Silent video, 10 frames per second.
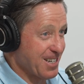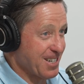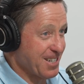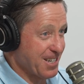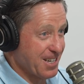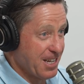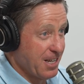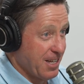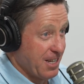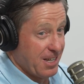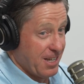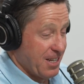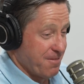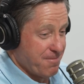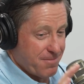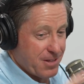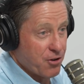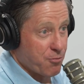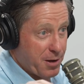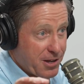and I said,
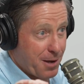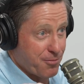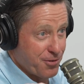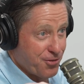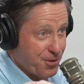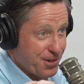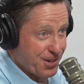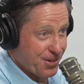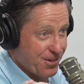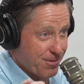"Here's my top 3 choices: